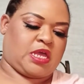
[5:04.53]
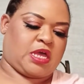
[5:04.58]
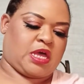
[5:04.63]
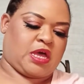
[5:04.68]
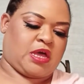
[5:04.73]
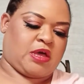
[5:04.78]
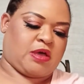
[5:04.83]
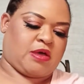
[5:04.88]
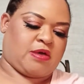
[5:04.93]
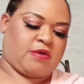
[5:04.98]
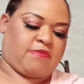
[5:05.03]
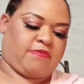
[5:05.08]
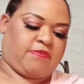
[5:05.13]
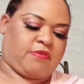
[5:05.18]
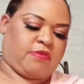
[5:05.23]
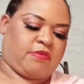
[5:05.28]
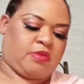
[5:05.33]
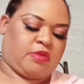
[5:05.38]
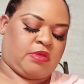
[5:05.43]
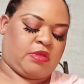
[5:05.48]
off.
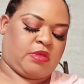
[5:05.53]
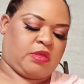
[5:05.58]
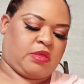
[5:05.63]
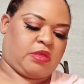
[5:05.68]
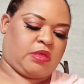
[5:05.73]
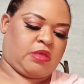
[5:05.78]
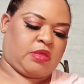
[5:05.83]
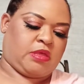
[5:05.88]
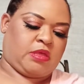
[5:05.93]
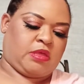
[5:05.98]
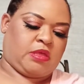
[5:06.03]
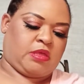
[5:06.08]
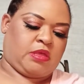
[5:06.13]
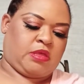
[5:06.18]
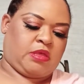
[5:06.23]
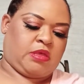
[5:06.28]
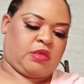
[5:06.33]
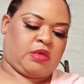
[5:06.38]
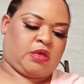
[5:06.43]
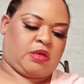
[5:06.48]

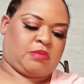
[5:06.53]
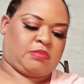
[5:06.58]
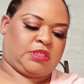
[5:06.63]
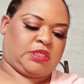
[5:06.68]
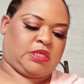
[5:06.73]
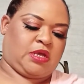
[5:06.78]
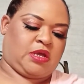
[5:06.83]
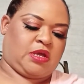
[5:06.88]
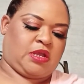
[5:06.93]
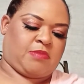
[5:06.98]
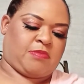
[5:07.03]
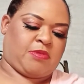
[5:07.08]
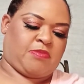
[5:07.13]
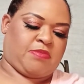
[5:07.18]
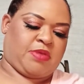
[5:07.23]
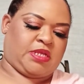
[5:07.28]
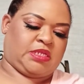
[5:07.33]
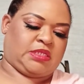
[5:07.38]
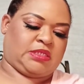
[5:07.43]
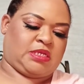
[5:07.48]
I'm scared I'm going to
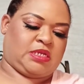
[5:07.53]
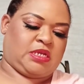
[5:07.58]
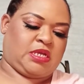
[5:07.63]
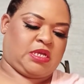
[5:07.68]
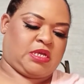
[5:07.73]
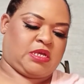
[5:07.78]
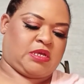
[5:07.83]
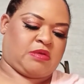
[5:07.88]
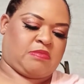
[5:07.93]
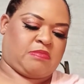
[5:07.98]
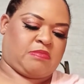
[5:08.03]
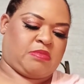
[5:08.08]
mess it up.